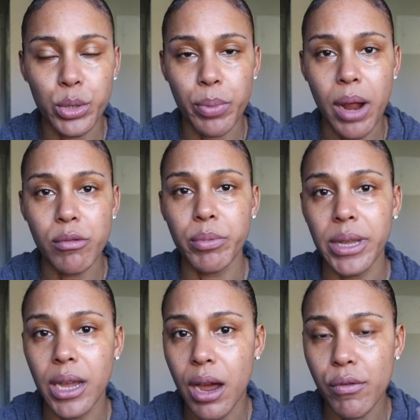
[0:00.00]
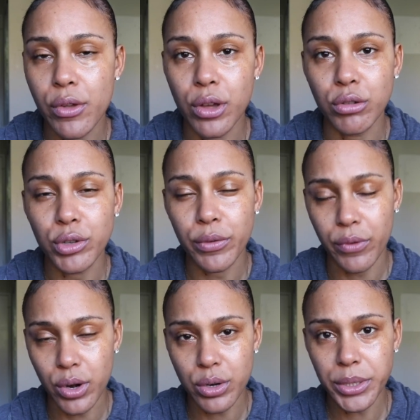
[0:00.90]
to probably cover those
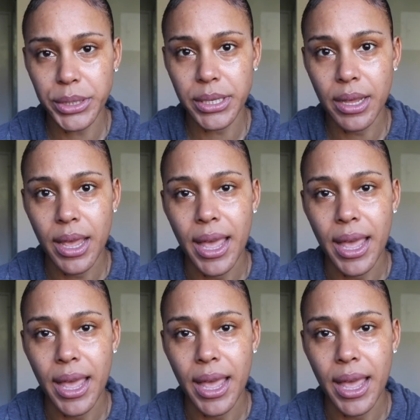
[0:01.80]
first